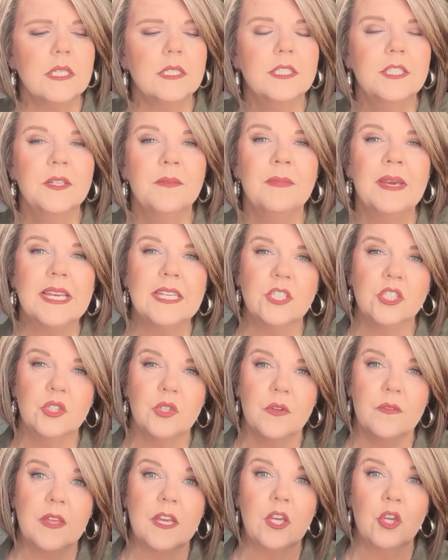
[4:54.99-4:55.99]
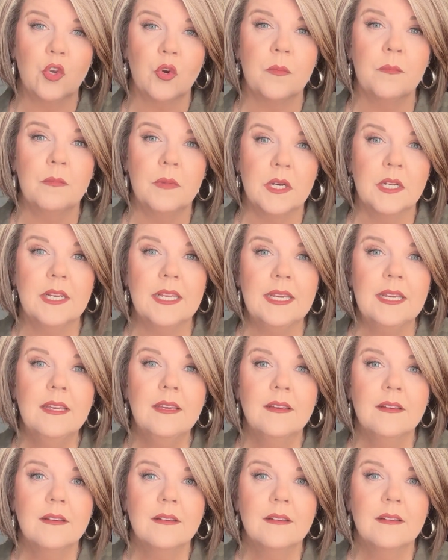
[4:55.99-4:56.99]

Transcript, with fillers: to make sure that your money